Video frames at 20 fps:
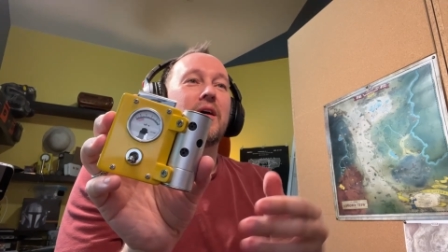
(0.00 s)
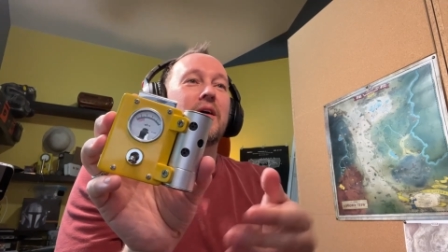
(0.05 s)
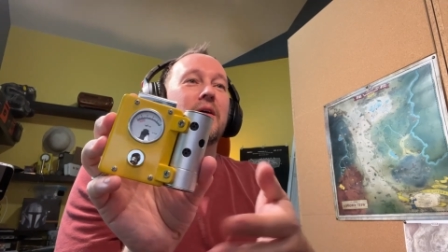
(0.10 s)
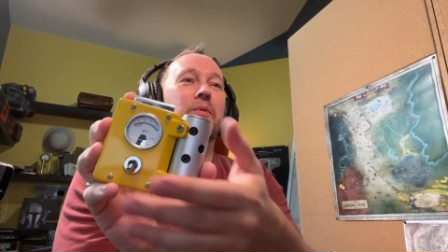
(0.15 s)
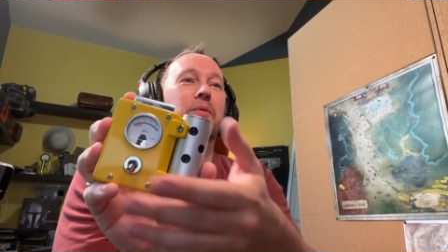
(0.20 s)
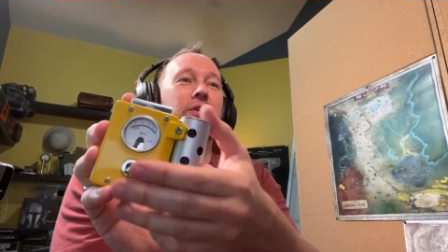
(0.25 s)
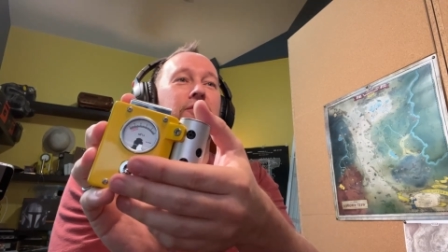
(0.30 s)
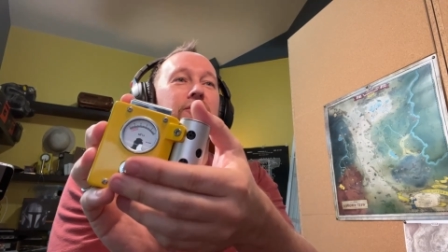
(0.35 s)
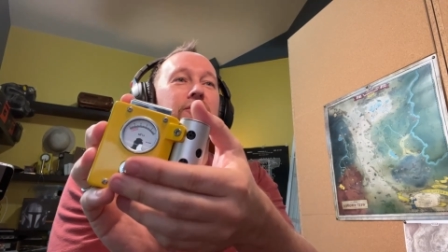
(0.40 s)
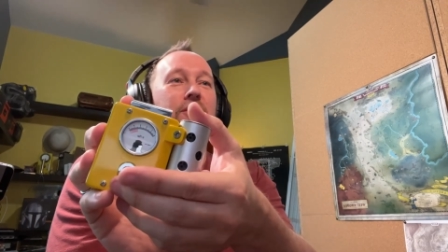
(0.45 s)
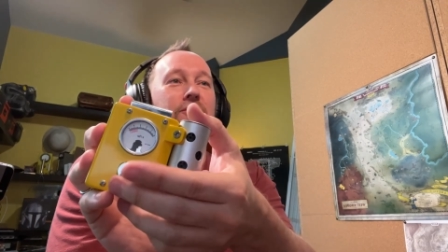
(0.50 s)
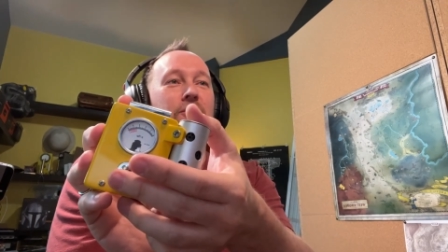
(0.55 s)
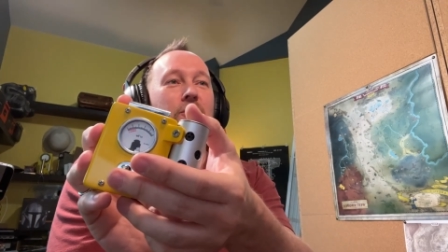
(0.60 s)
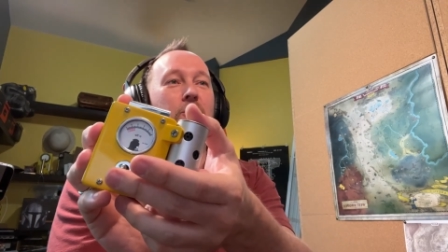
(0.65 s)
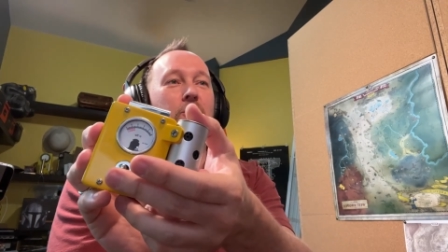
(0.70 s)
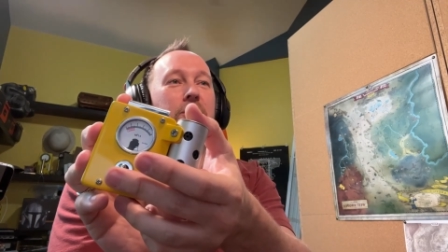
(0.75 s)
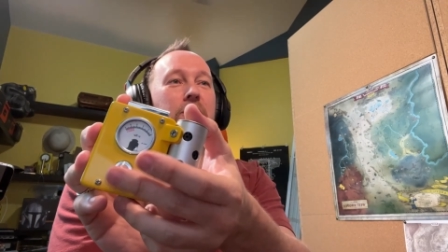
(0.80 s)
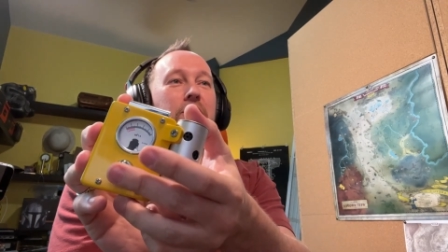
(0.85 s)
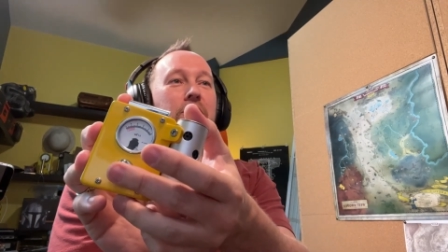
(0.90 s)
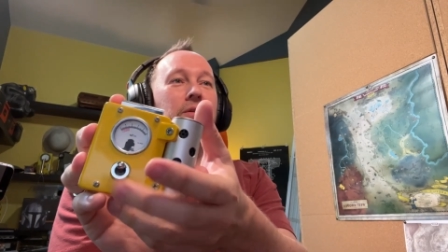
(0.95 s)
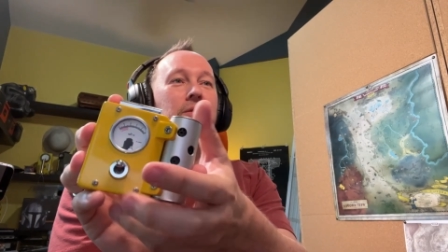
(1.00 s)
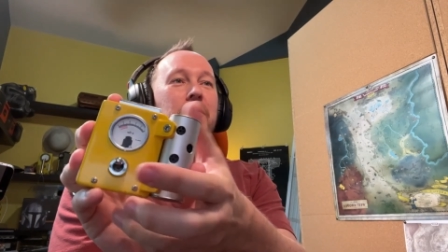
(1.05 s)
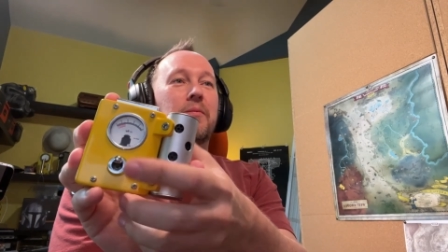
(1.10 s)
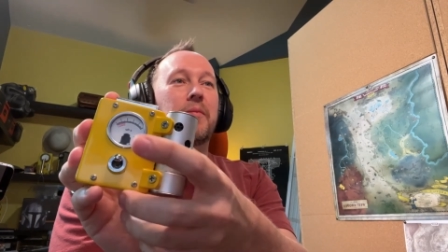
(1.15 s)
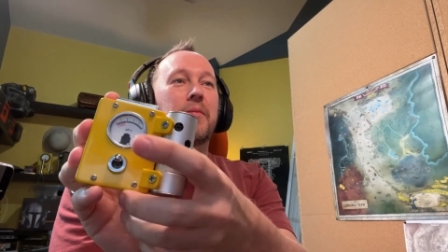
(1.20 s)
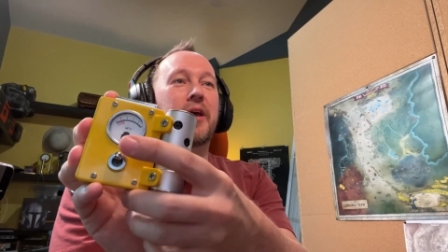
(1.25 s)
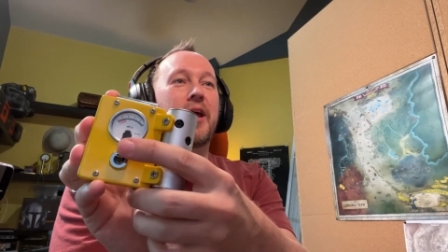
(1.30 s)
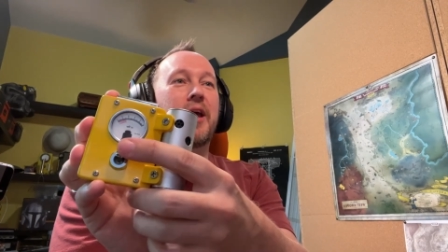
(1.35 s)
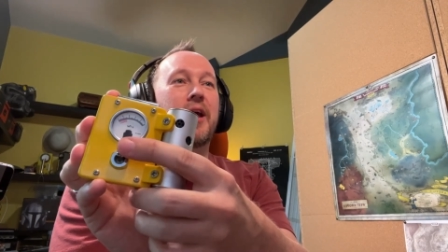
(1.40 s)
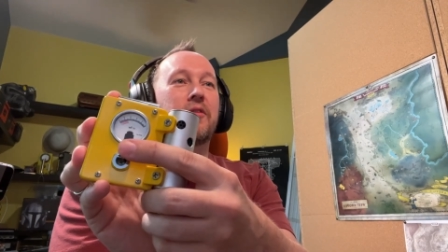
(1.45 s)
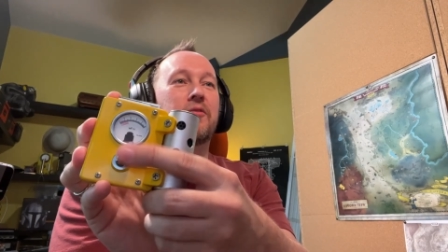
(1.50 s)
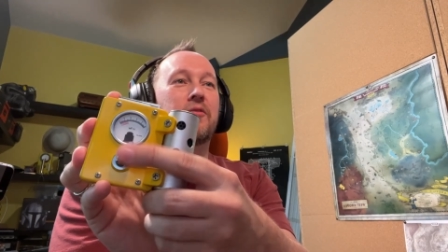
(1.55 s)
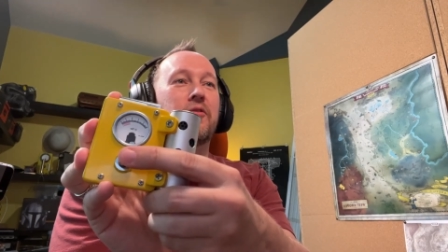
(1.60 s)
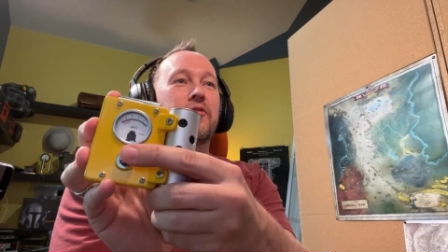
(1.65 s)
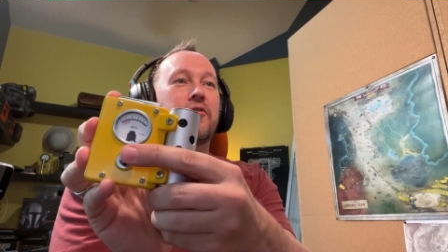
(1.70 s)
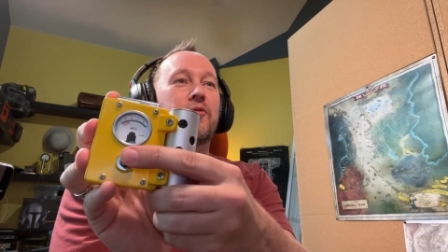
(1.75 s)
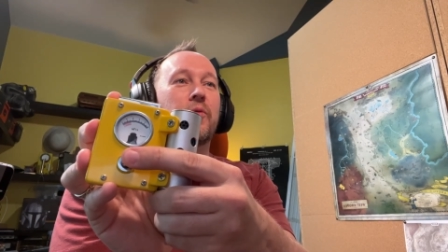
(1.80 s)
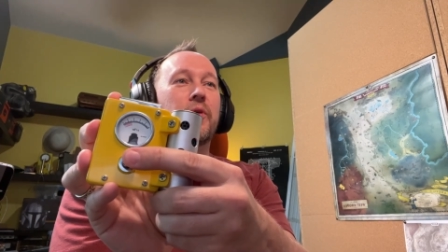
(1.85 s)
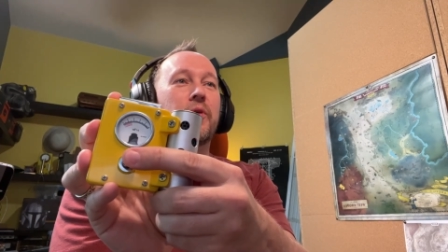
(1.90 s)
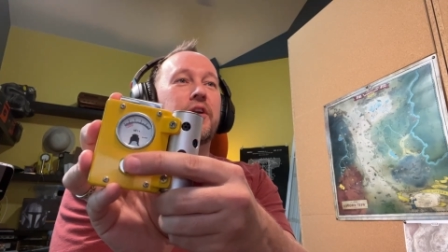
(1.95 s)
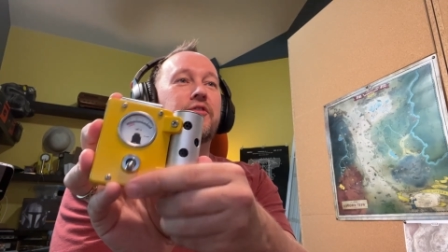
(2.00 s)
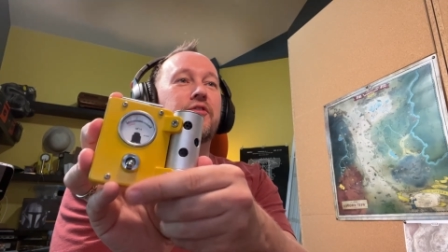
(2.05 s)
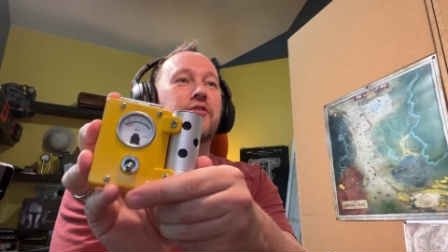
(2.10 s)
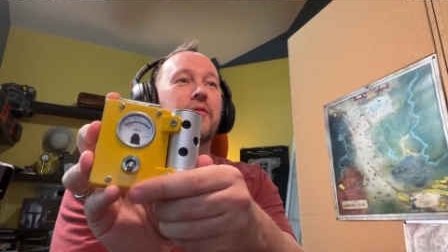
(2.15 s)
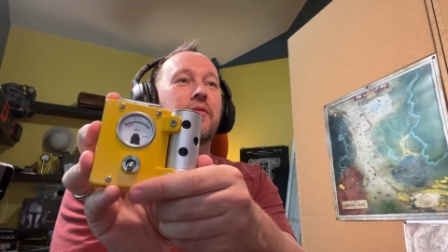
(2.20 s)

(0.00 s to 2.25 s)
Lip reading: But this has a real mechanical switch,